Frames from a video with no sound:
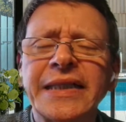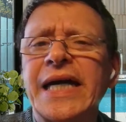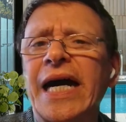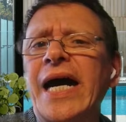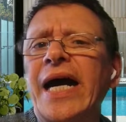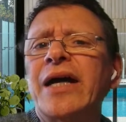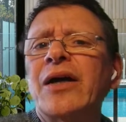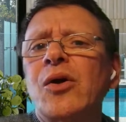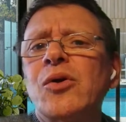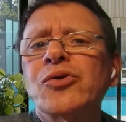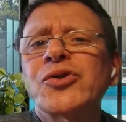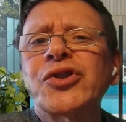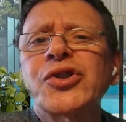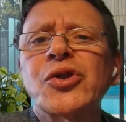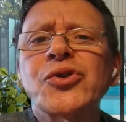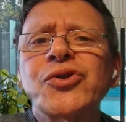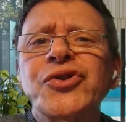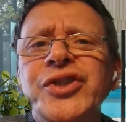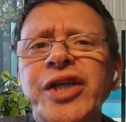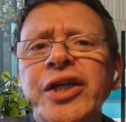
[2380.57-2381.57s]
And I'll
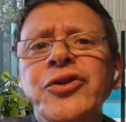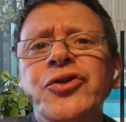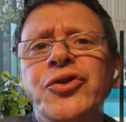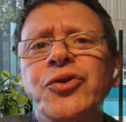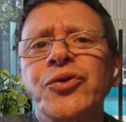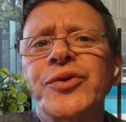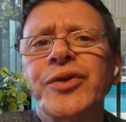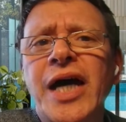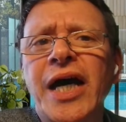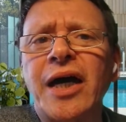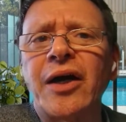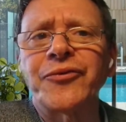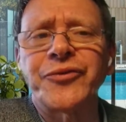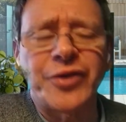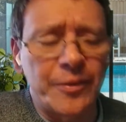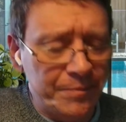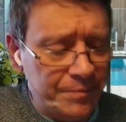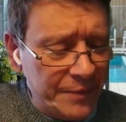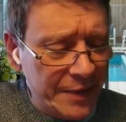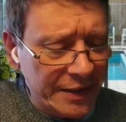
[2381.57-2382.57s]
also send you now
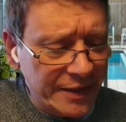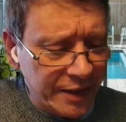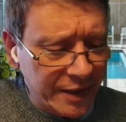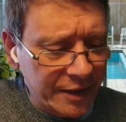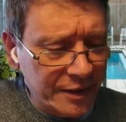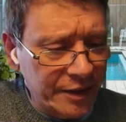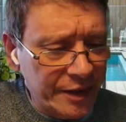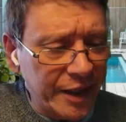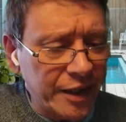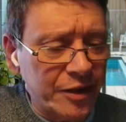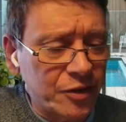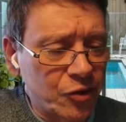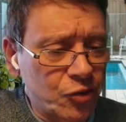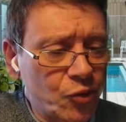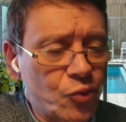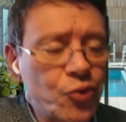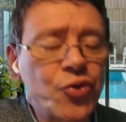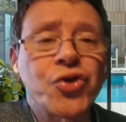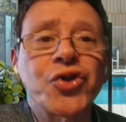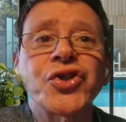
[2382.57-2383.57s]
the meeting
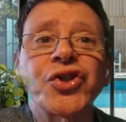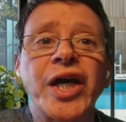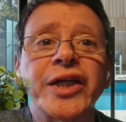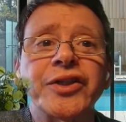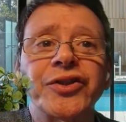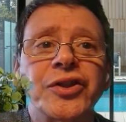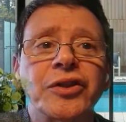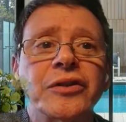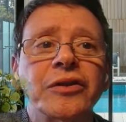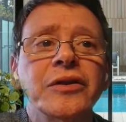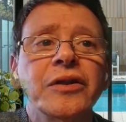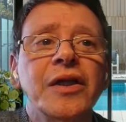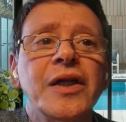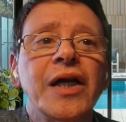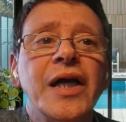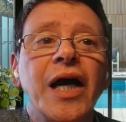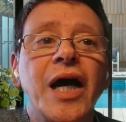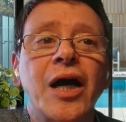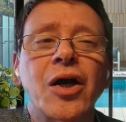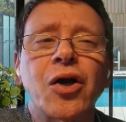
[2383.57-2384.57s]
link to schedule
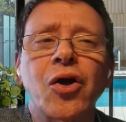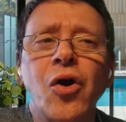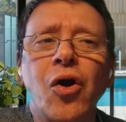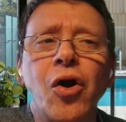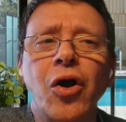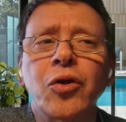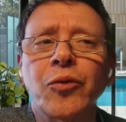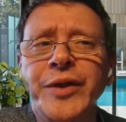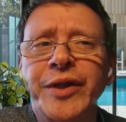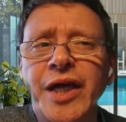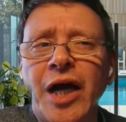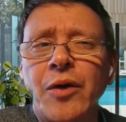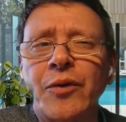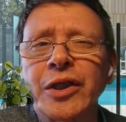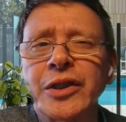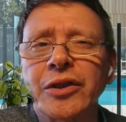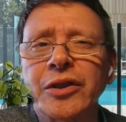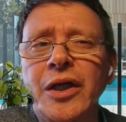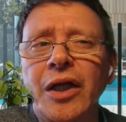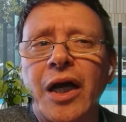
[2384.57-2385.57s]
a call with
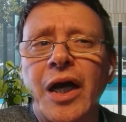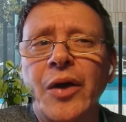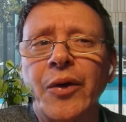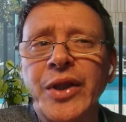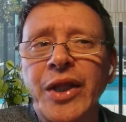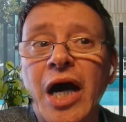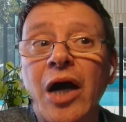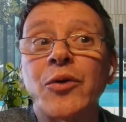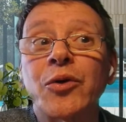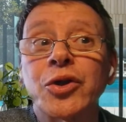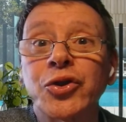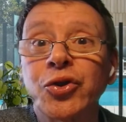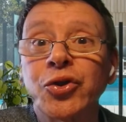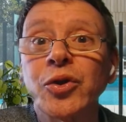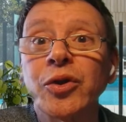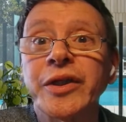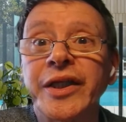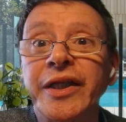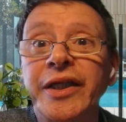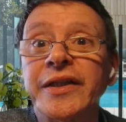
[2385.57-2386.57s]
our
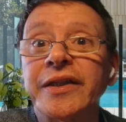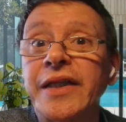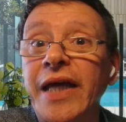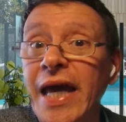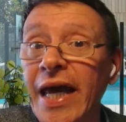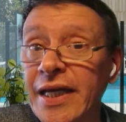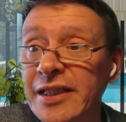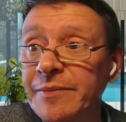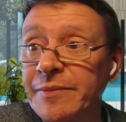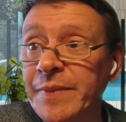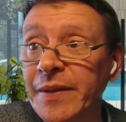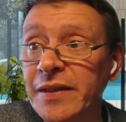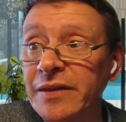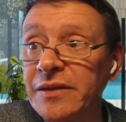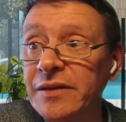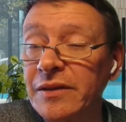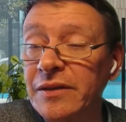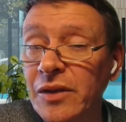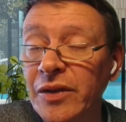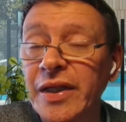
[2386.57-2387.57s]
toolkit expert.
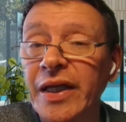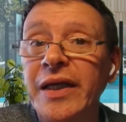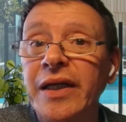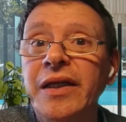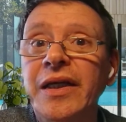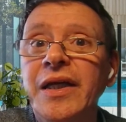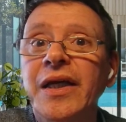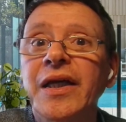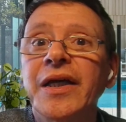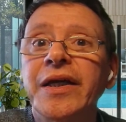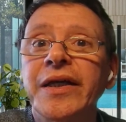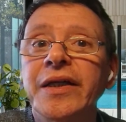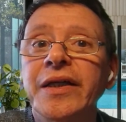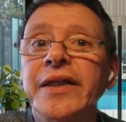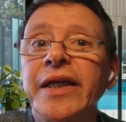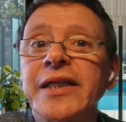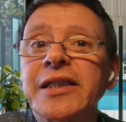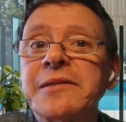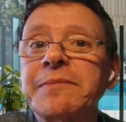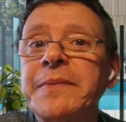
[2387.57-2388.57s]
Okay,
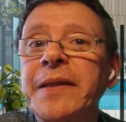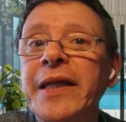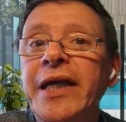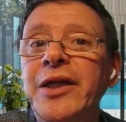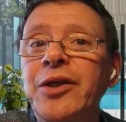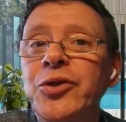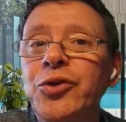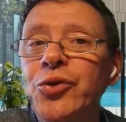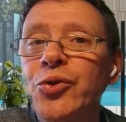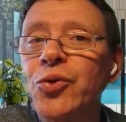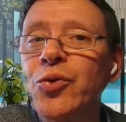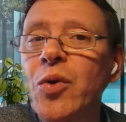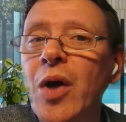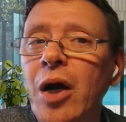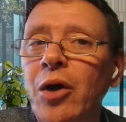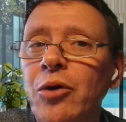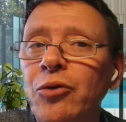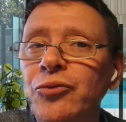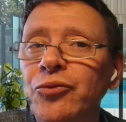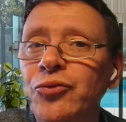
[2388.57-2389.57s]
He'll explain
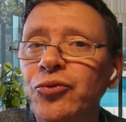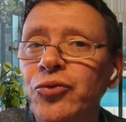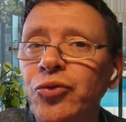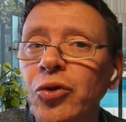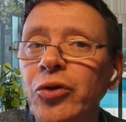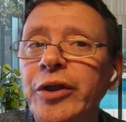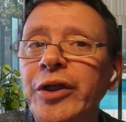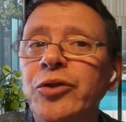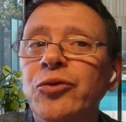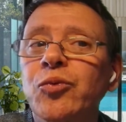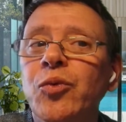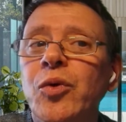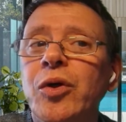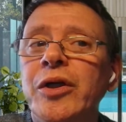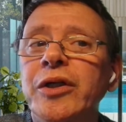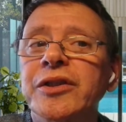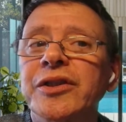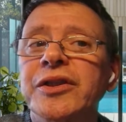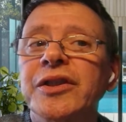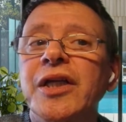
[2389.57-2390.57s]
you how Toolkit
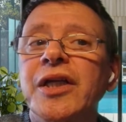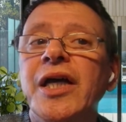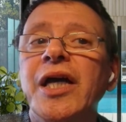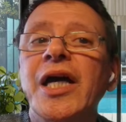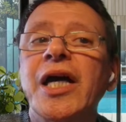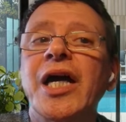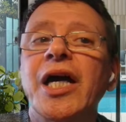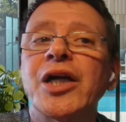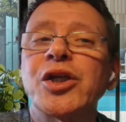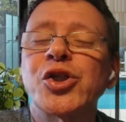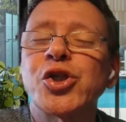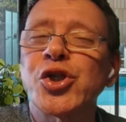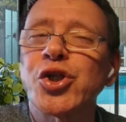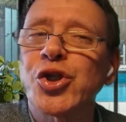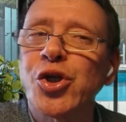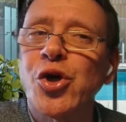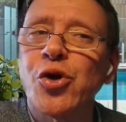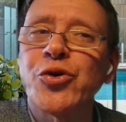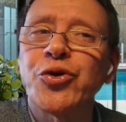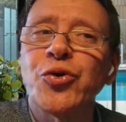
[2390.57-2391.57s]
works and
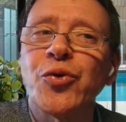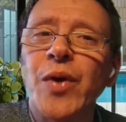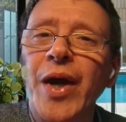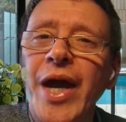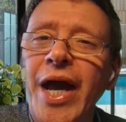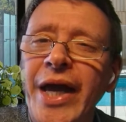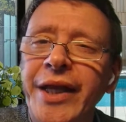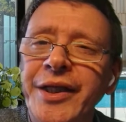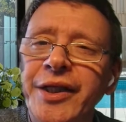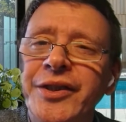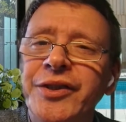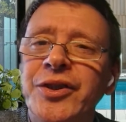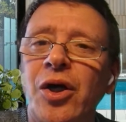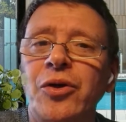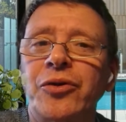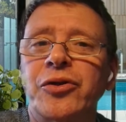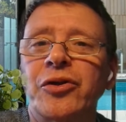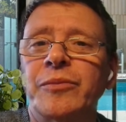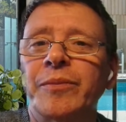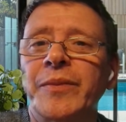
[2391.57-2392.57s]
show you any
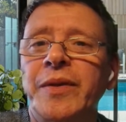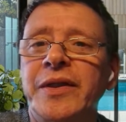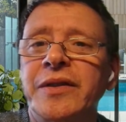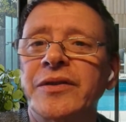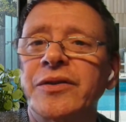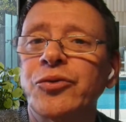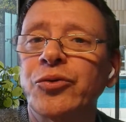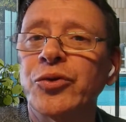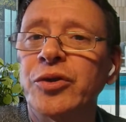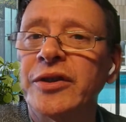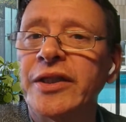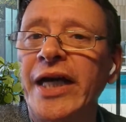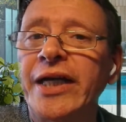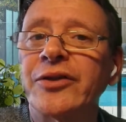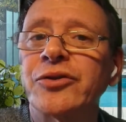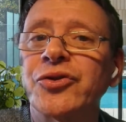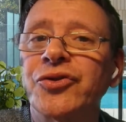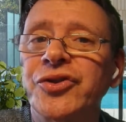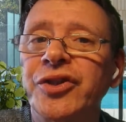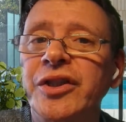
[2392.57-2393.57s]
document you'd
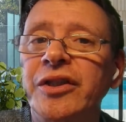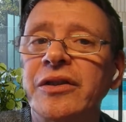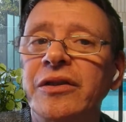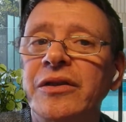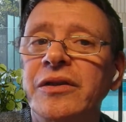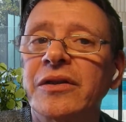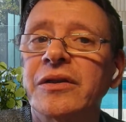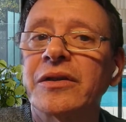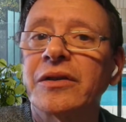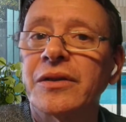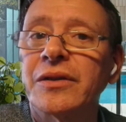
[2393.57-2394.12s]
like to see.